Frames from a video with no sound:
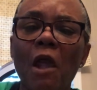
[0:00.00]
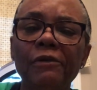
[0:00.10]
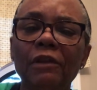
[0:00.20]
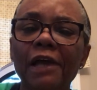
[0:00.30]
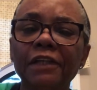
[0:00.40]

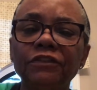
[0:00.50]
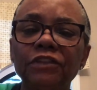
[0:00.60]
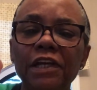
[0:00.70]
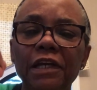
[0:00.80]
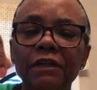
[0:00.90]
Like I
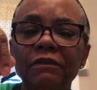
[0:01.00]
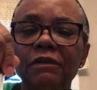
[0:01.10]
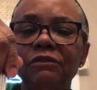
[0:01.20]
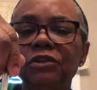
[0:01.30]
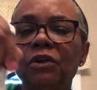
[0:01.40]
said,
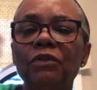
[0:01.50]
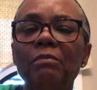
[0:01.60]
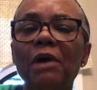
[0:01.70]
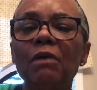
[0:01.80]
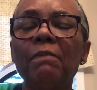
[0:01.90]
you know, the
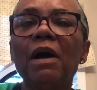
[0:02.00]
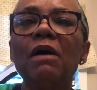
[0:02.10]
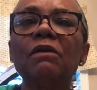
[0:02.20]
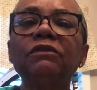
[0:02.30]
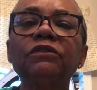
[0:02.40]

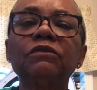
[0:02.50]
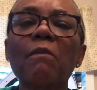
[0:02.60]
mukbangs,